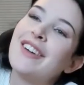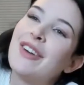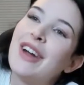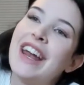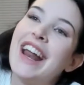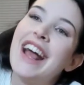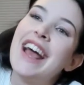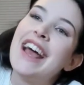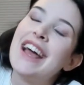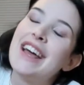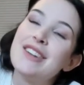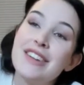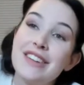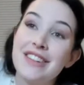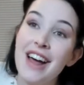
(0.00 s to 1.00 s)
right?
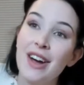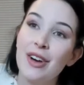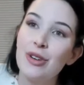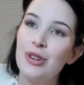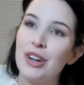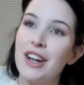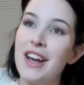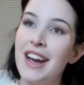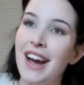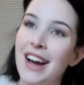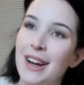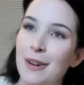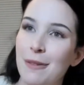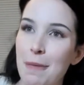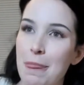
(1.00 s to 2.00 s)
It's not cool.
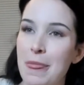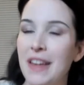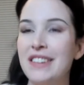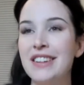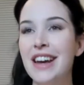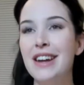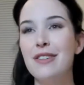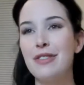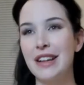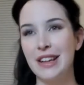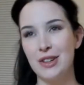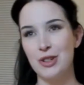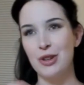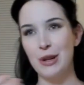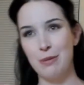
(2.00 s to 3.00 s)
It's kind of
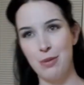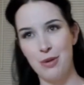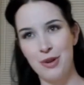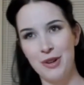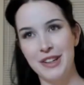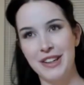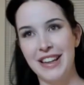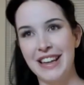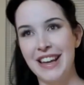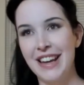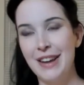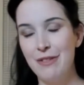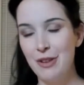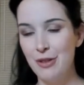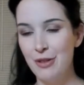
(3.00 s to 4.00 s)
like shooting porn. Like
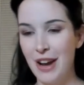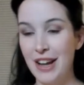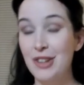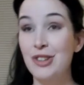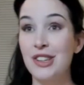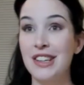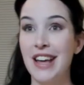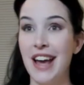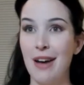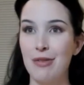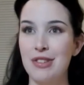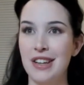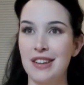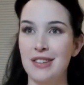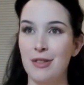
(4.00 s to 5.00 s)
if you actually
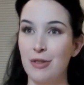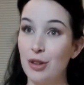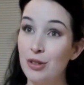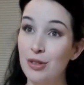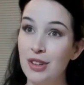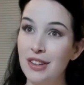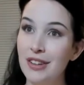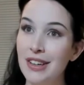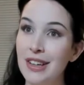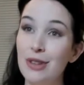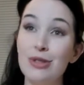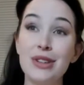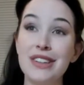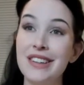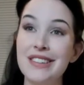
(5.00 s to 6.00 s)
have sex that feels really good, it
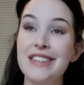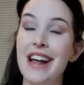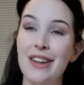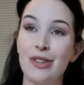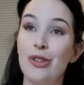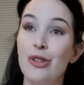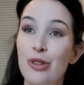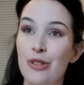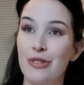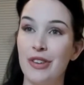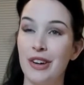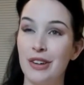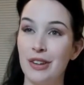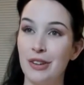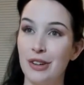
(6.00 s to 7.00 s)
usually does not look
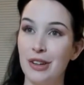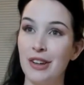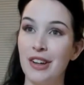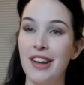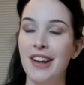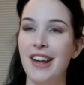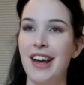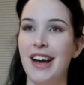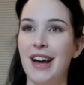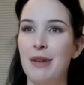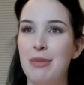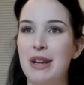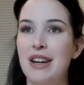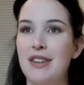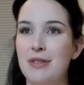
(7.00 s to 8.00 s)
very good,
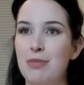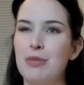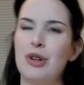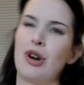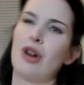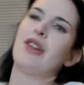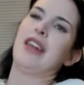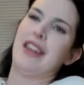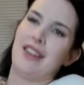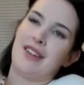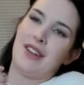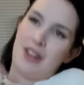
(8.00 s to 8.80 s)
because you're all like,